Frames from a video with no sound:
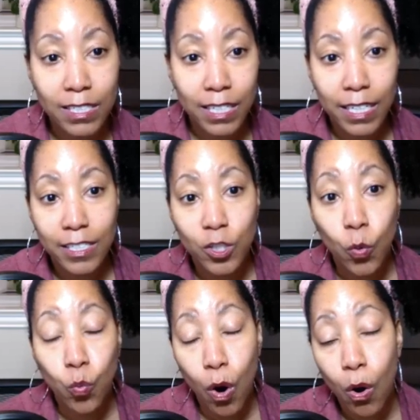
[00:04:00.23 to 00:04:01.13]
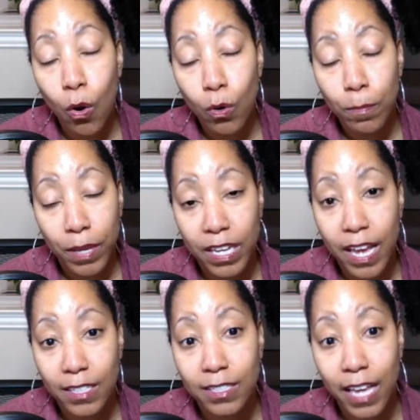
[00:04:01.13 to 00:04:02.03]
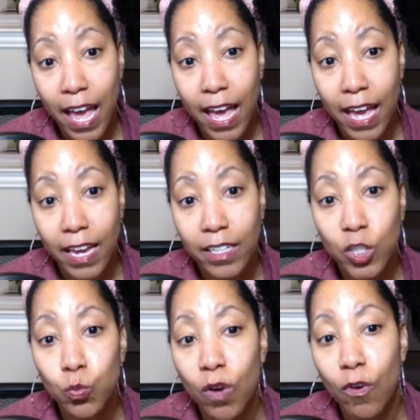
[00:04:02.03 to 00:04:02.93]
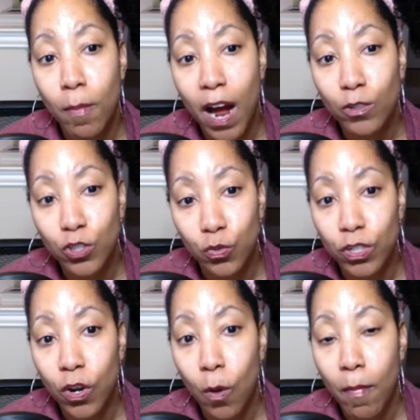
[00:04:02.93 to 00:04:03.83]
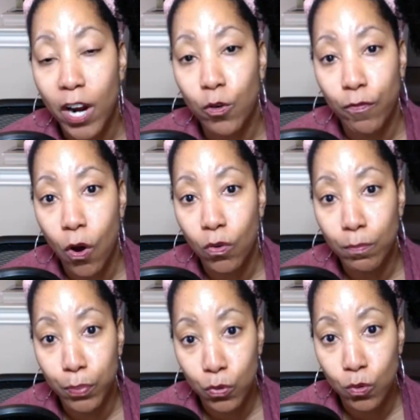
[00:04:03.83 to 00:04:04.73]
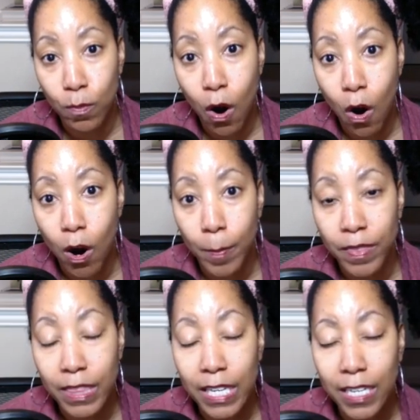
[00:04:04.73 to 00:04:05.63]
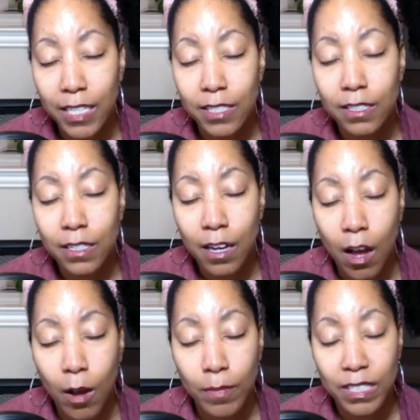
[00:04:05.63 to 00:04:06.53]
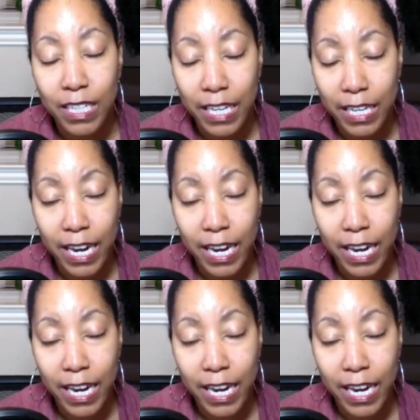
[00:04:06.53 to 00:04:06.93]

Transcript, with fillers: is the Rode PSA Swivel Mount Studio Microphone Boom Arm. This comes in